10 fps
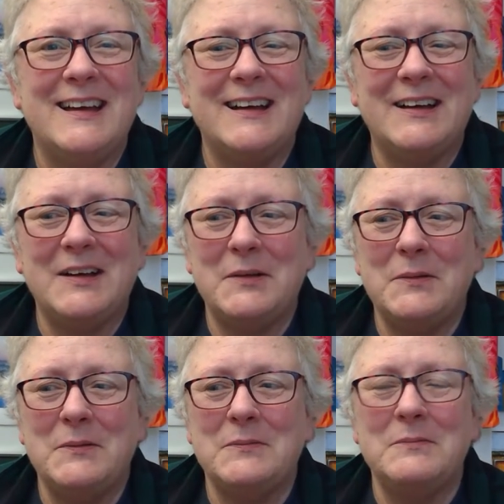
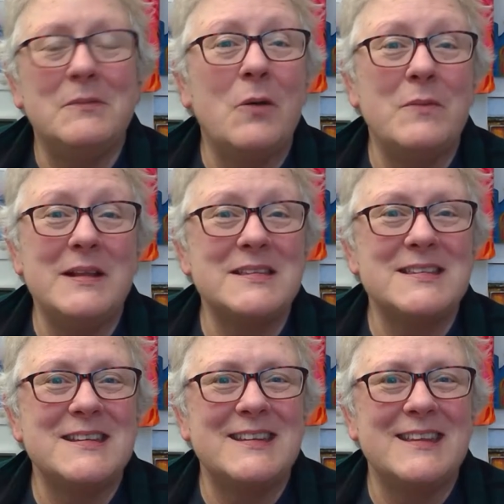
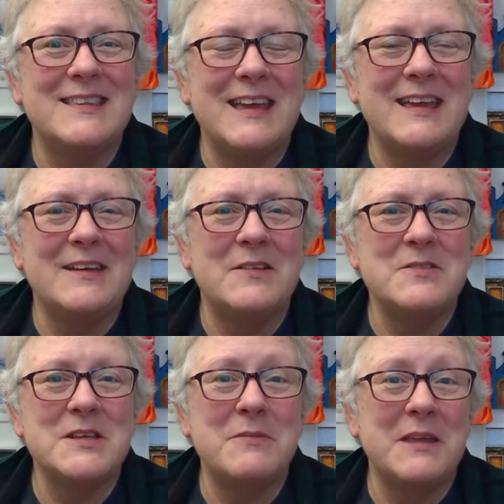moments to think of
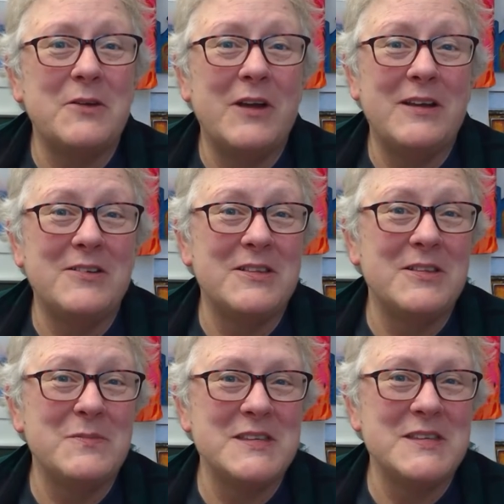something greater than
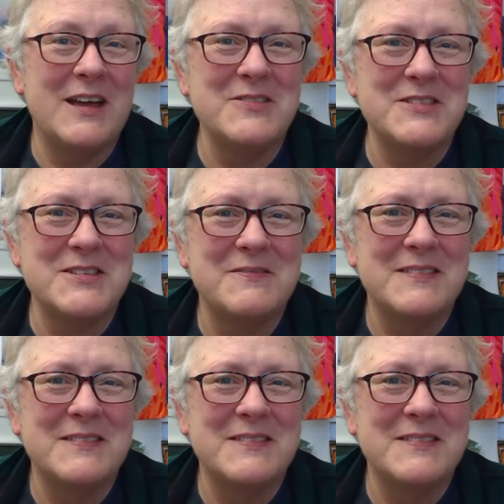themselves,